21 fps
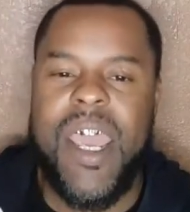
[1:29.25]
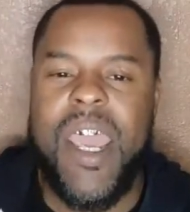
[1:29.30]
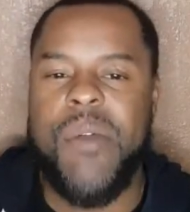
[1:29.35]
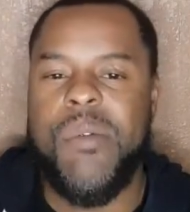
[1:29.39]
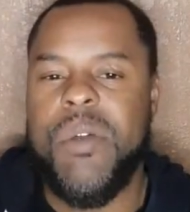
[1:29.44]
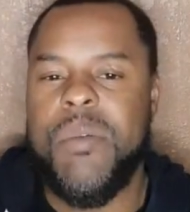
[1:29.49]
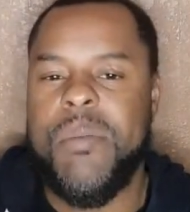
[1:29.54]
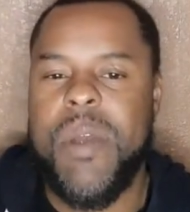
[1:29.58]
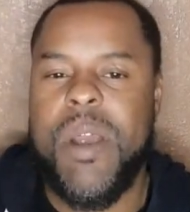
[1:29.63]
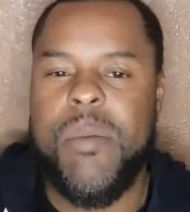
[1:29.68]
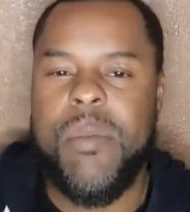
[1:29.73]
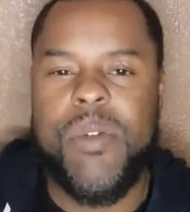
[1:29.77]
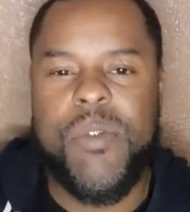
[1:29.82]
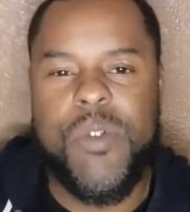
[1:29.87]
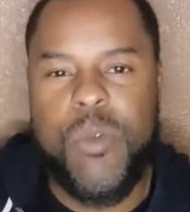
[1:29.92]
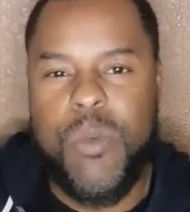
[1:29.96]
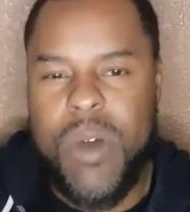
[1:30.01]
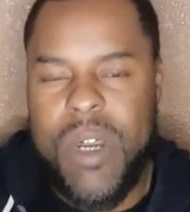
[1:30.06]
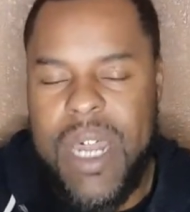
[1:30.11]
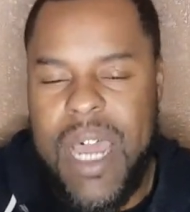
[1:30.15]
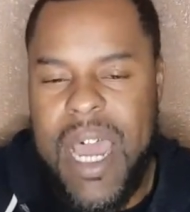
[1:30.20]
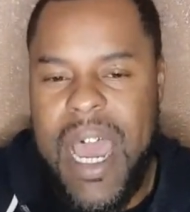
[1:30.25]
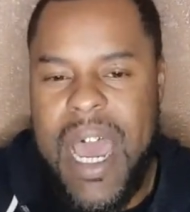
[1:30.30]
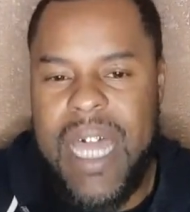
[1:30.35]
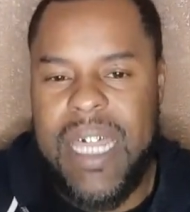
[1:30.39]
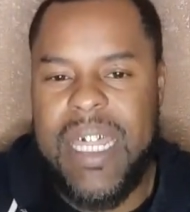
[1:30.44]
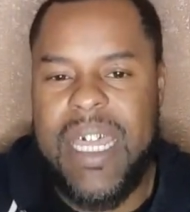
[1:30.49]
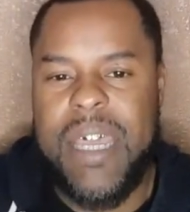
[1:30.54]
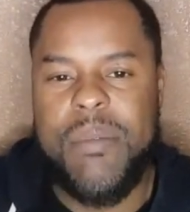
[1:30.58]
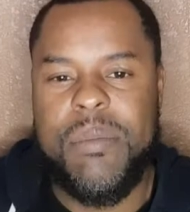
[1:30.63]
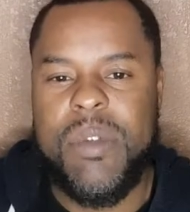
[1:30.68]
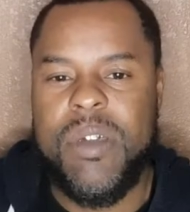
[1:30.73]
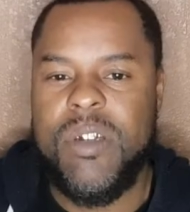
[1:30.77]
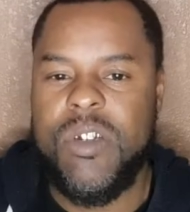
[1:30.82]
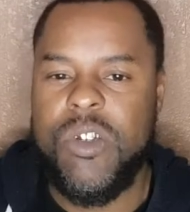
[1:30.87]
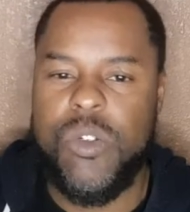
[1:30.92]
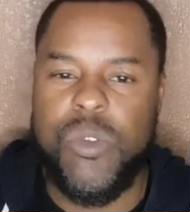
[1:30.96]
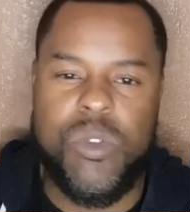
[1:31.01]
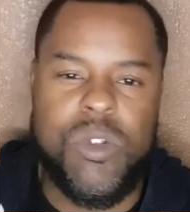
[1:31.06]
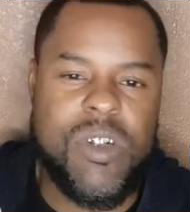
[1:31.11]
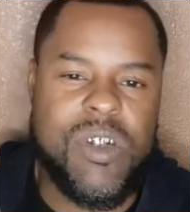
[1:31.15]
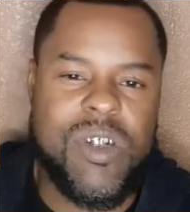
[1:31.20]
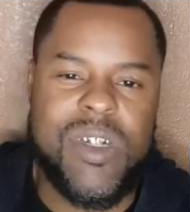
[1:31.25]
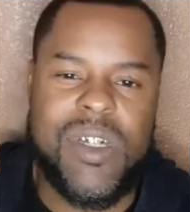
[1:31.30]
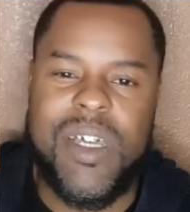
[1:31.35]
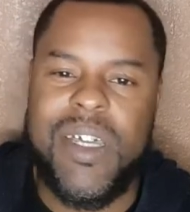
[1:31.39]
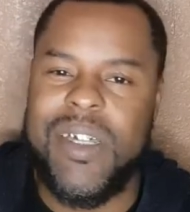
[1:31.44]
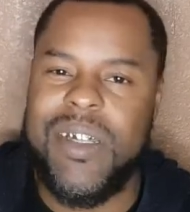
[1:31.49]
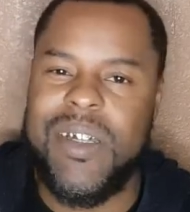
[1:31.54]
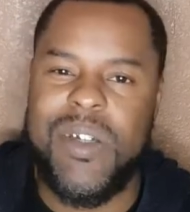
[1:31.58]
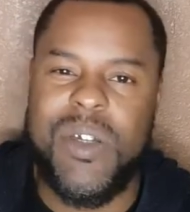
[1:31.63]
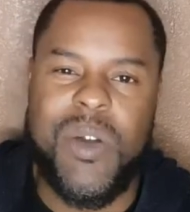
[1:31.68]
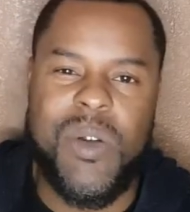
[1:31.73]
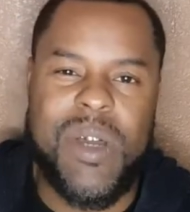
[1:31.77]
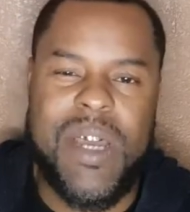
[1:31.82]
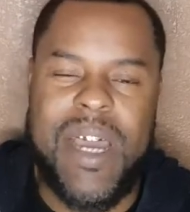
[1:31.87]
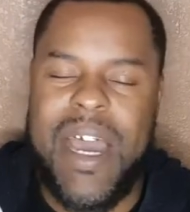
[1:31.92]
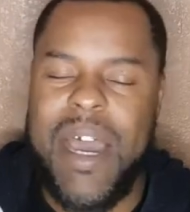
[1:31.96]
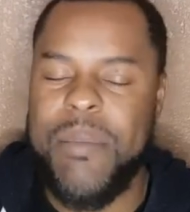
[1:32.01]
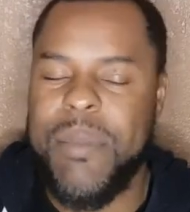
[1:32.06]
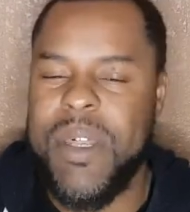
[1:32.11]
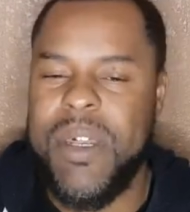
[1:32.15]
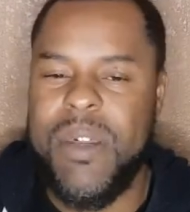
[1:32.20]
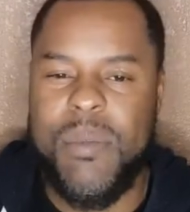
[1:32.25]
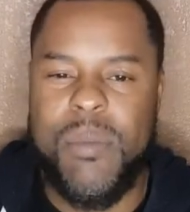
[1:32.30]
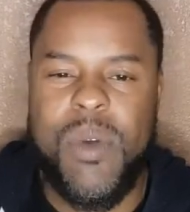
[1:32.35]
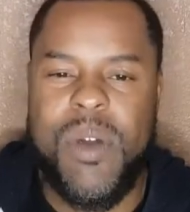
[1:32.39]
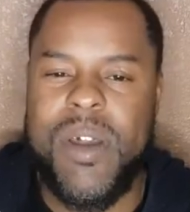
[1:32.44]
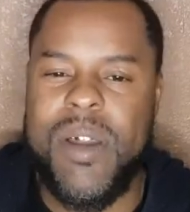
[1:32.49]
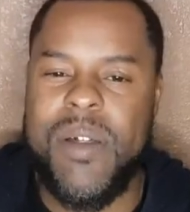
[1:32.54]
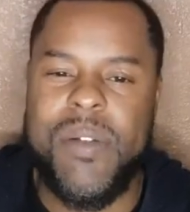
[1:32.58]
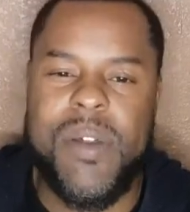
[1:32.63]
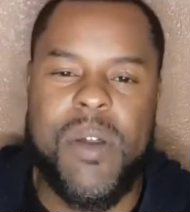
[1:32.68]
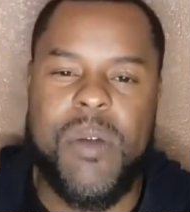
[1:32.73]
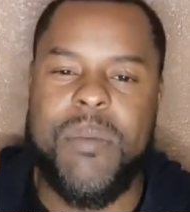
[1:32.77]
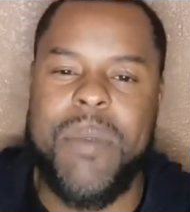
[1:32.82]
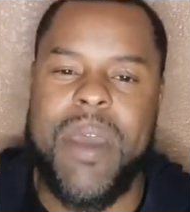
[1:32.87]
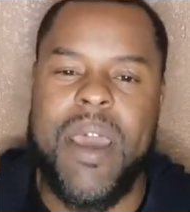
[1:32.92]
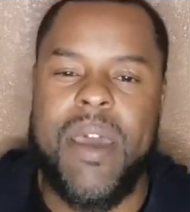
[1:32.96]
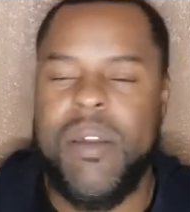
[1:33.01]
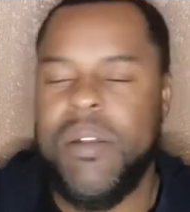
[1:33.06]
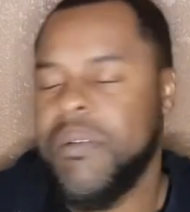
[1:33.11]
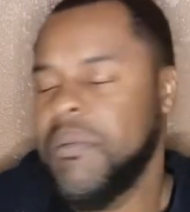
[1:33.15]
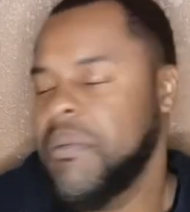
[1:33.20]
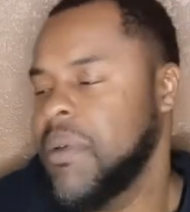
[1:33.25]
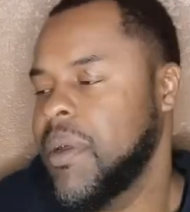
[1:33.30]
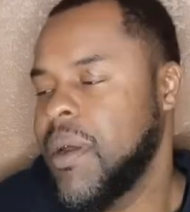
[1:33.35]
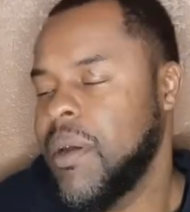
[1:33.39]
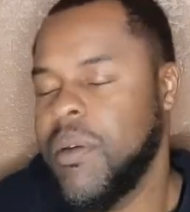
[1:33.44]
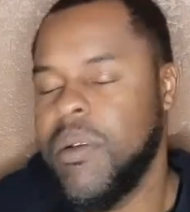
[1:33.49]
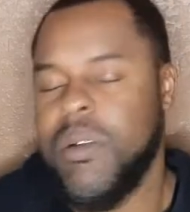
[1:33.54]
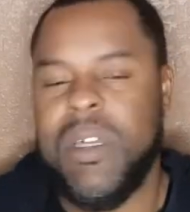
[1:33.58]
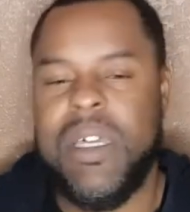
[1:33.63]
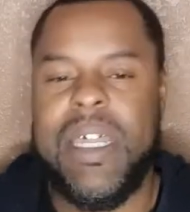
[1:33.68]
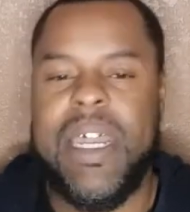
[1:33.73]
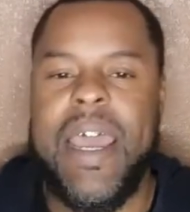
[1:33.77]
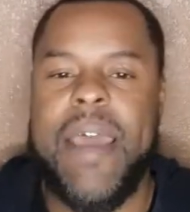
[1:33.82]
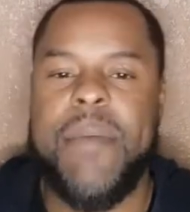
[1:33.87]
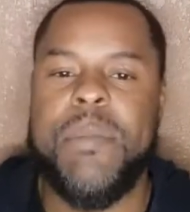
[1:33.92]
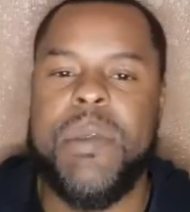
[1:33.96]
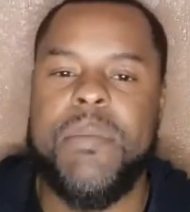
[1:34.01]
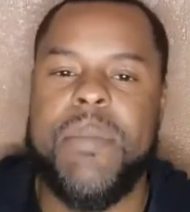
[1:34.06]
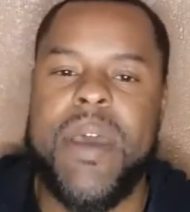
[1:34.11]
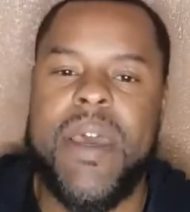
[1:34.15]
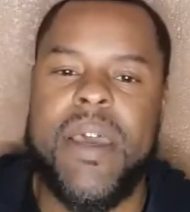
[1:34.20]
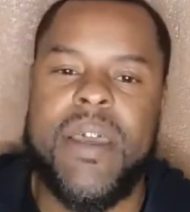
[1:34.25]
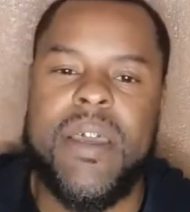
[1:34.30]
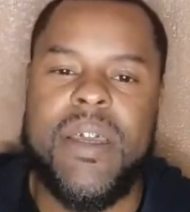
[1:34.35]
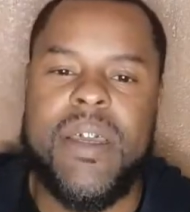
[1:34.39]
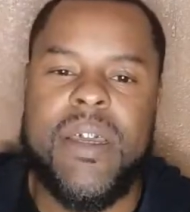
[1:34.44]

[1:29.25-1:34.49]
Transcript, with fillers: And remember, if you want to holler at me, shoot the shit, you know, comment and whatever, it don't matter get at me, man.